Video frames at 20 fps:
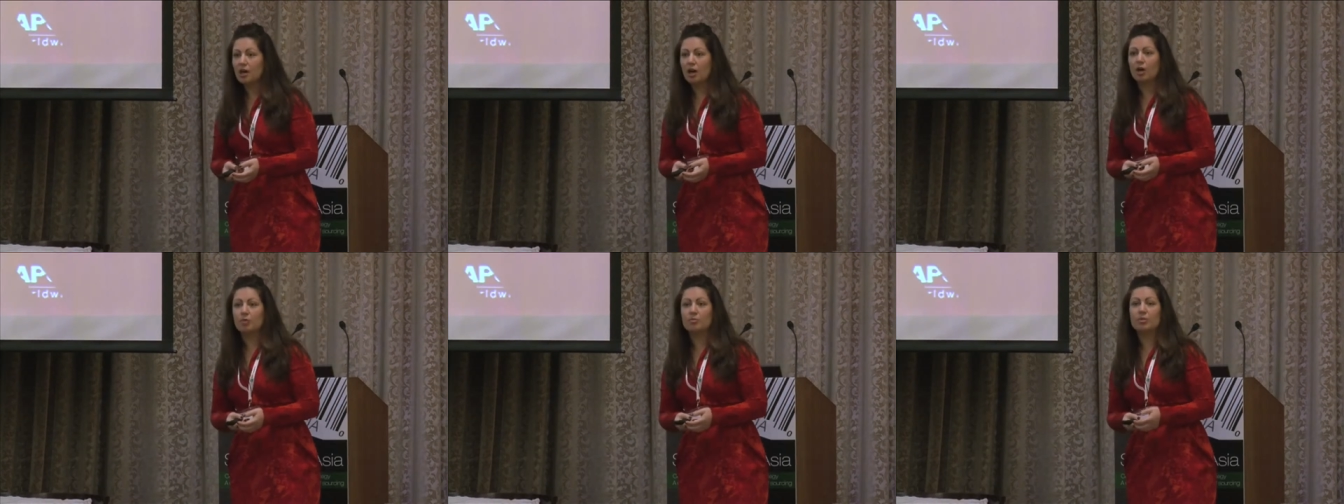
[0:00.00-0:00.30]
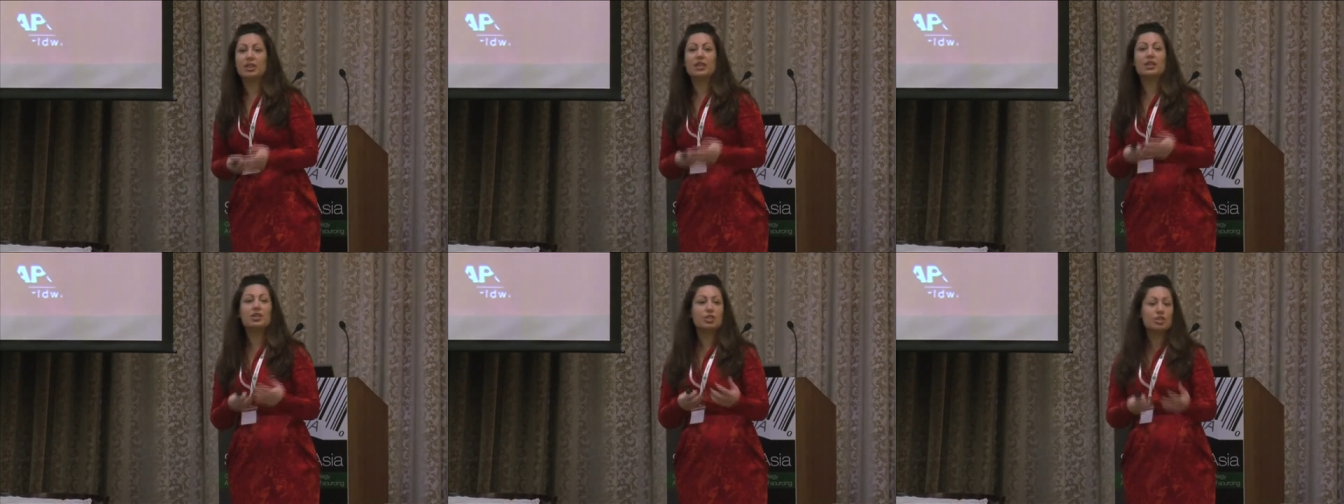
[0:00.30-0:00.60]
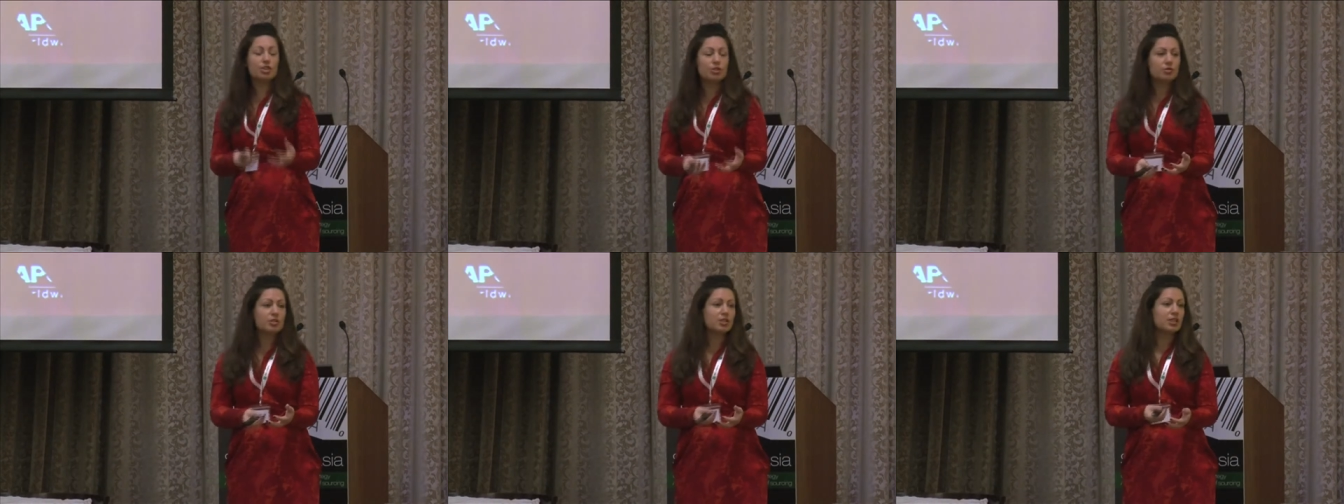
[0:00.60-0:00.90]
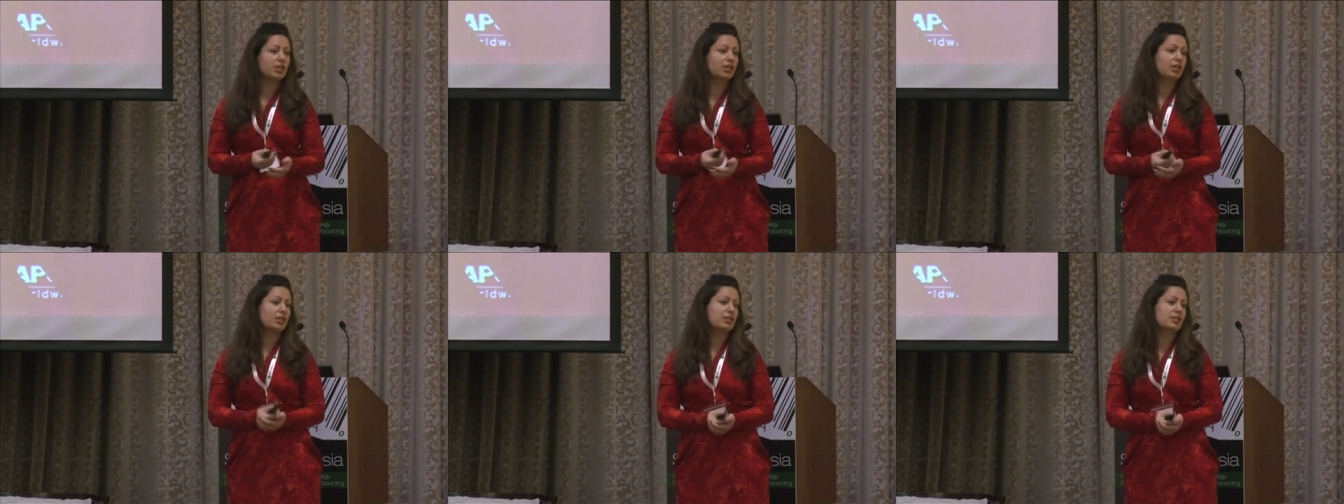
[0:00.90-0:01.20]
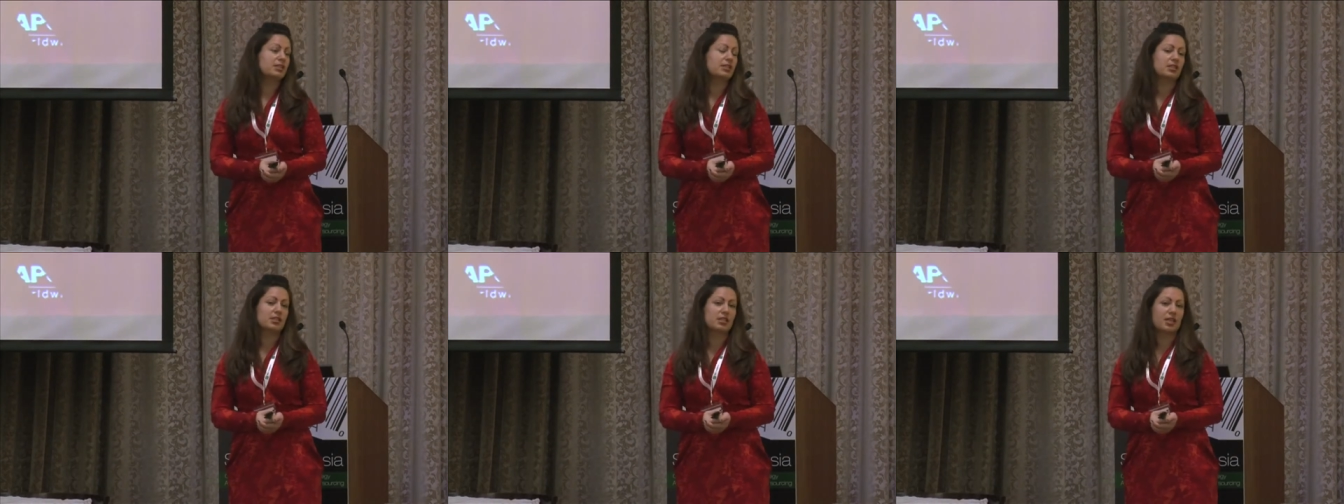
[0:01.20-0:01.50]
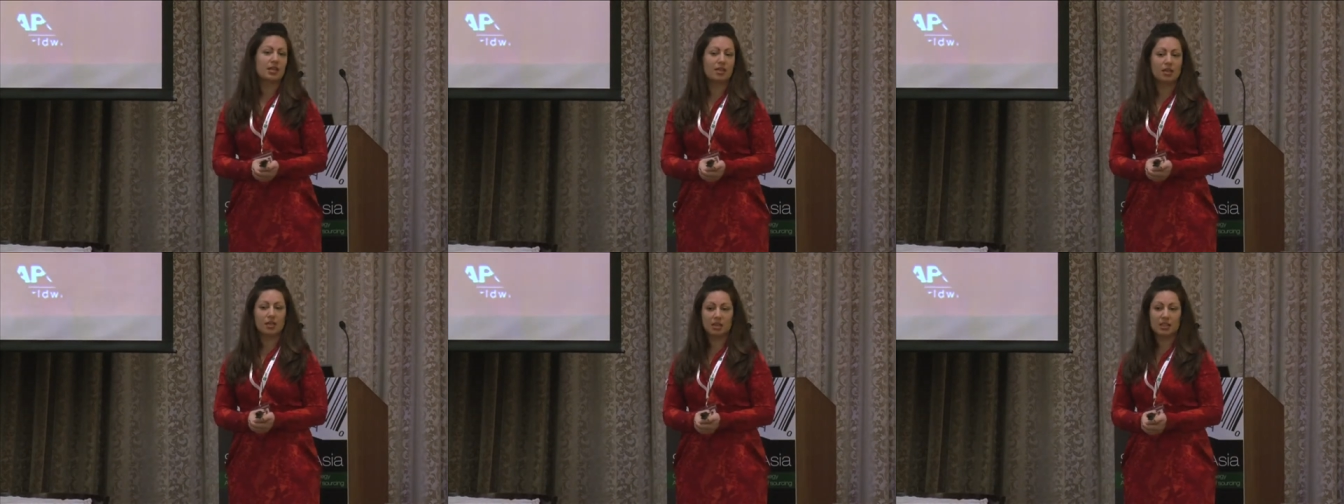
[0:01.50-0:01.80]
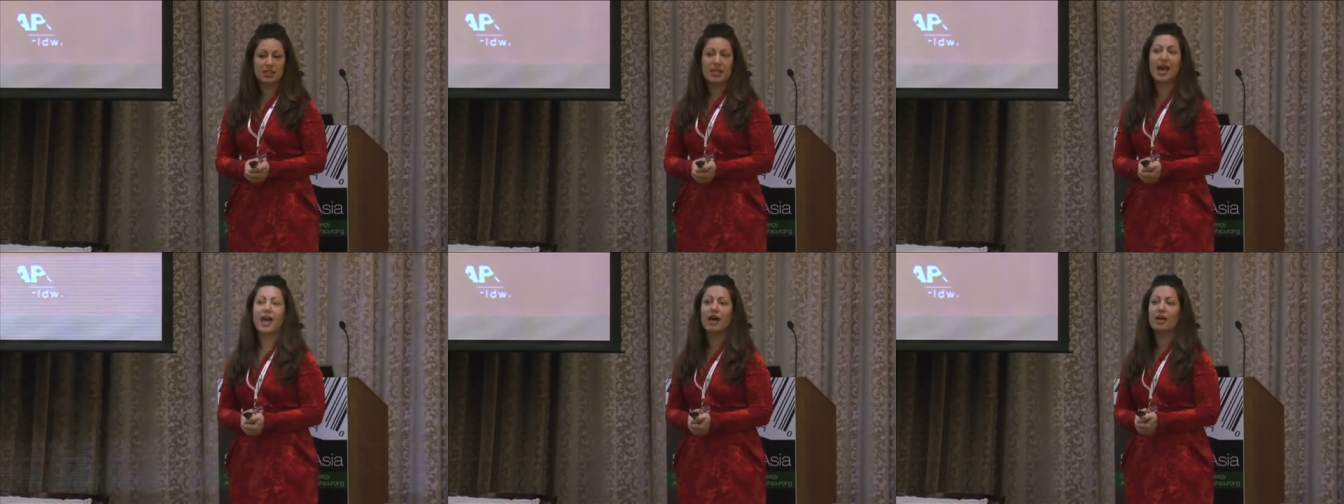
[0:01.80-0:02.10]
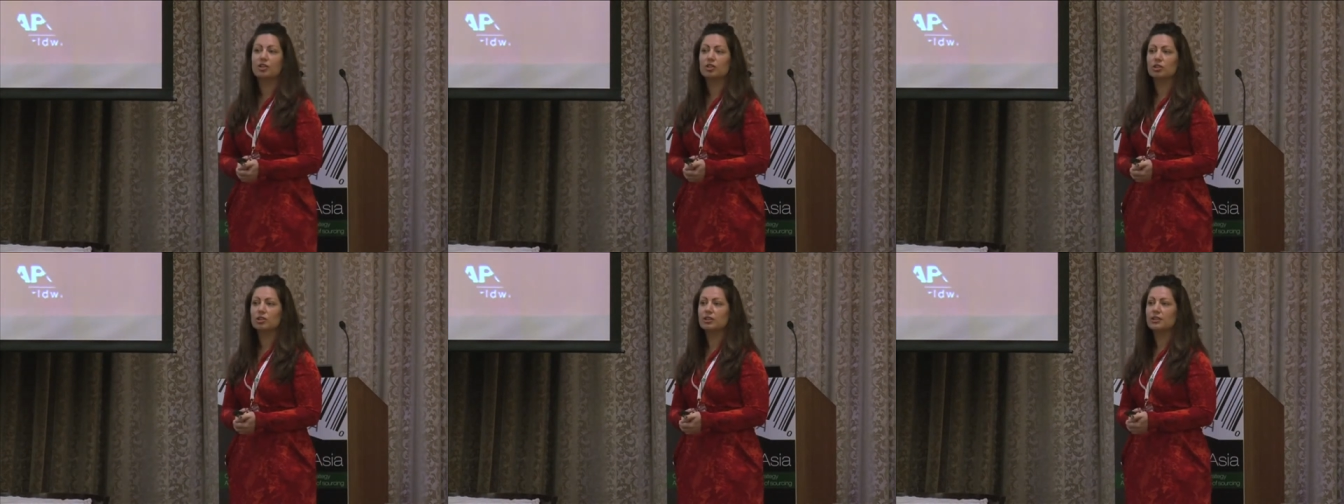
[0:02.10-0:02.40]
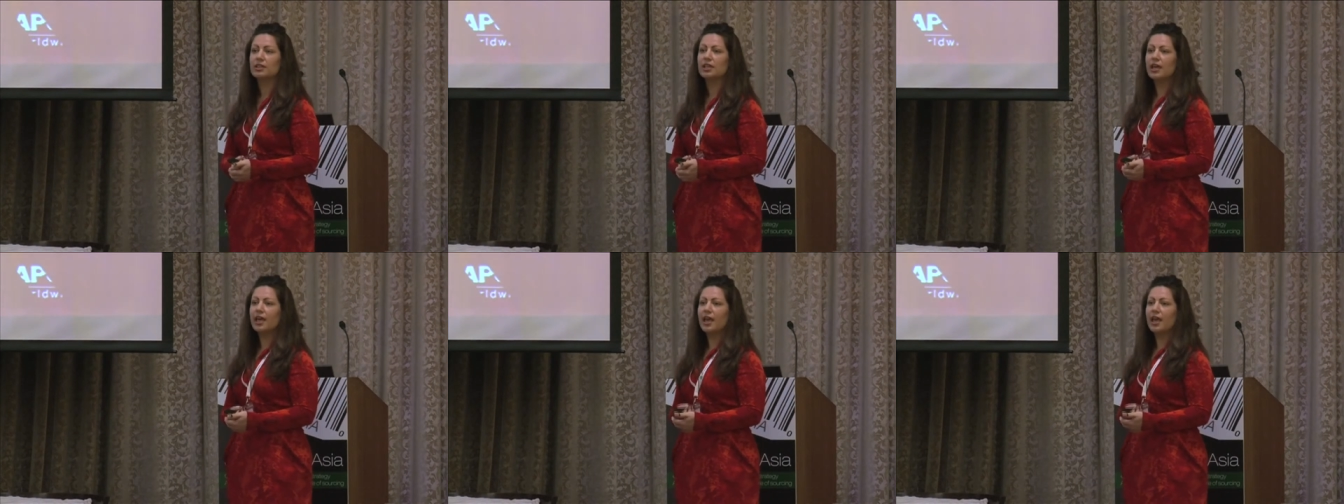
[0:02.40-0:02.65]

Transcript: um, the issues that he's uh, tackled,